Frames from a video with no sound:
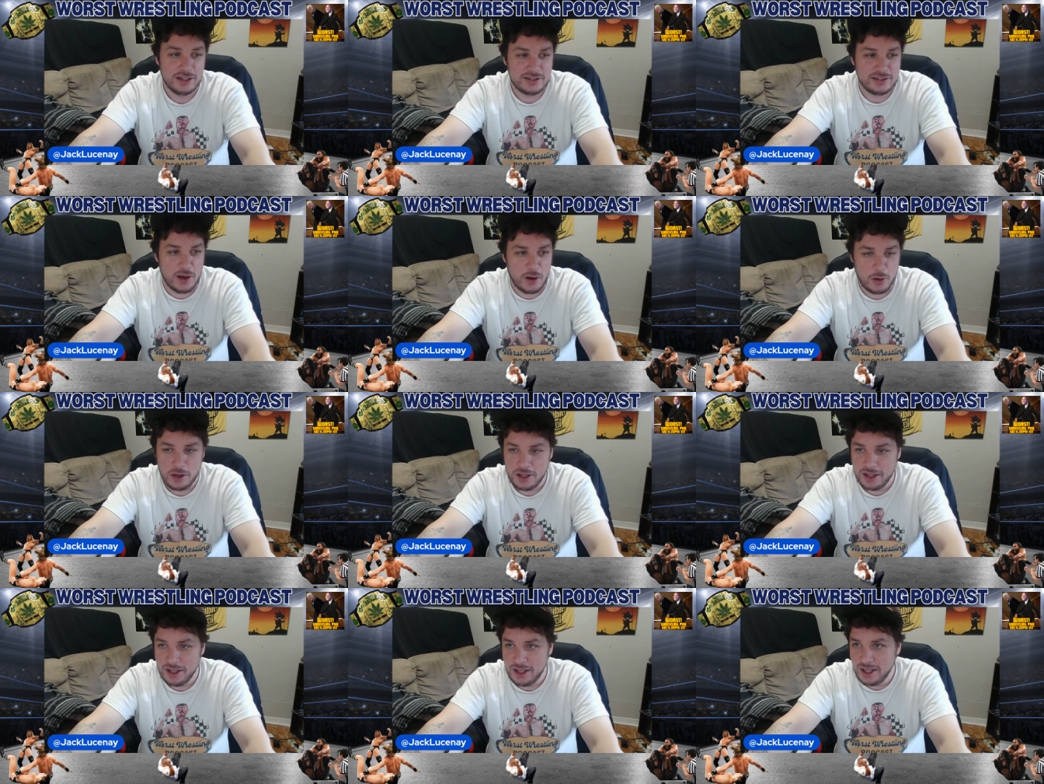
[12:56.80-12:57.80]
So
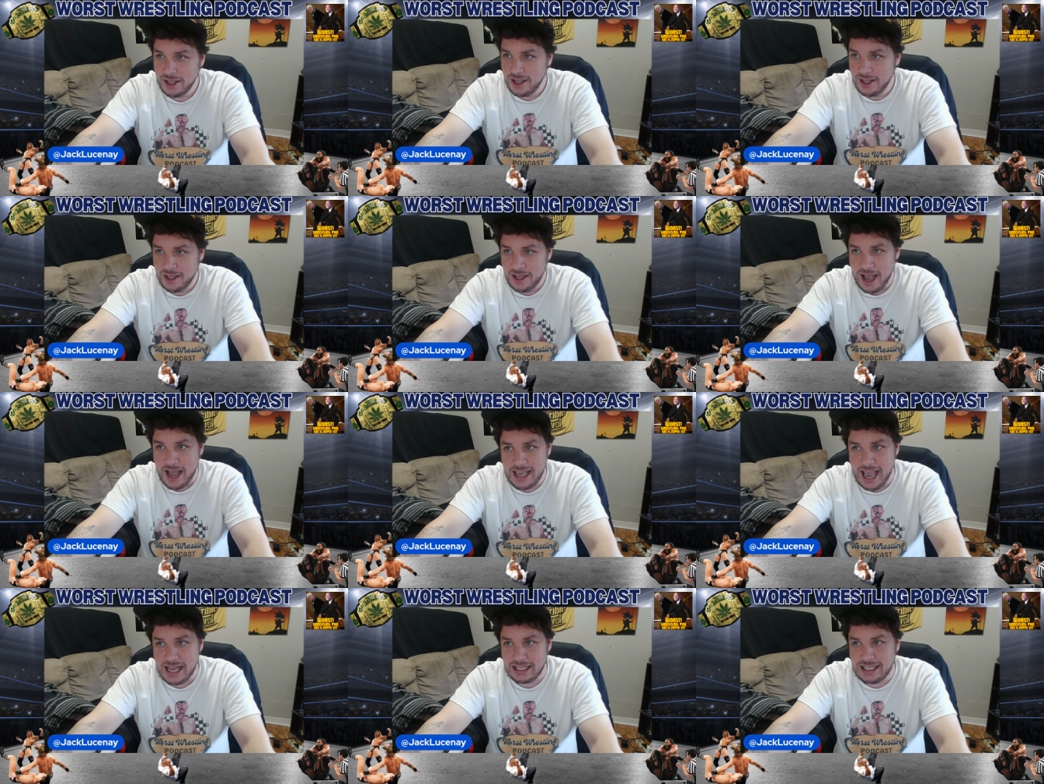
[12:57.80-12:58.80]

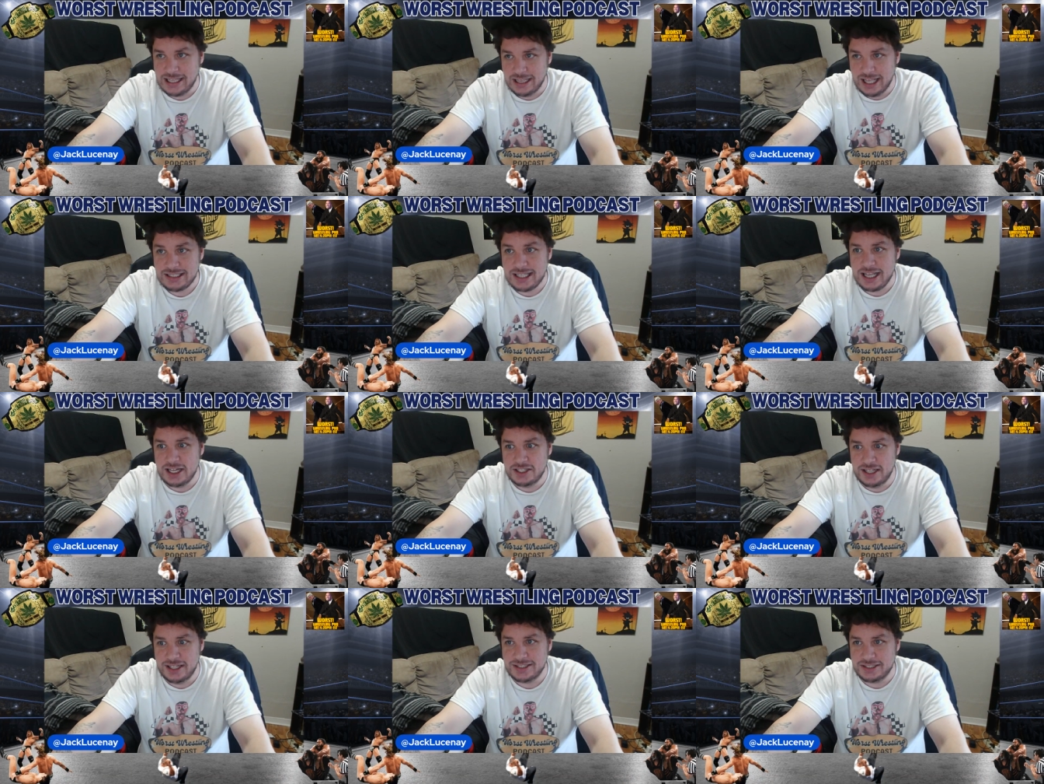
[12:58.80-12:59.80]
again, let's get
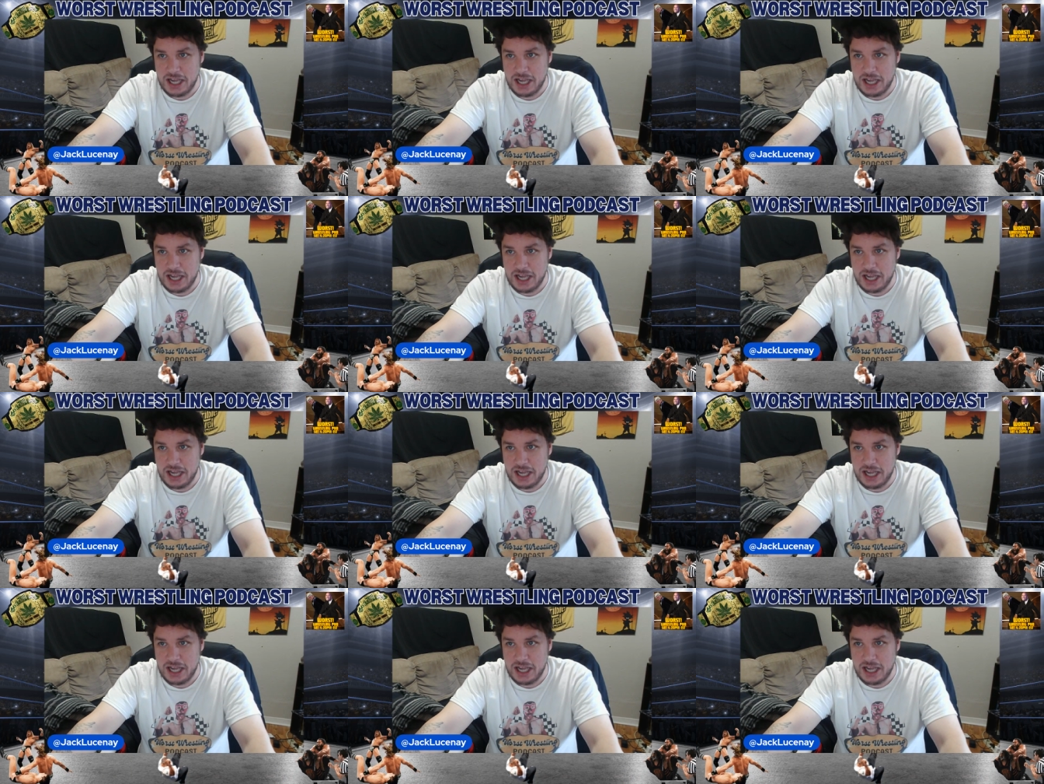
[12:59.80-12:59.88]
into this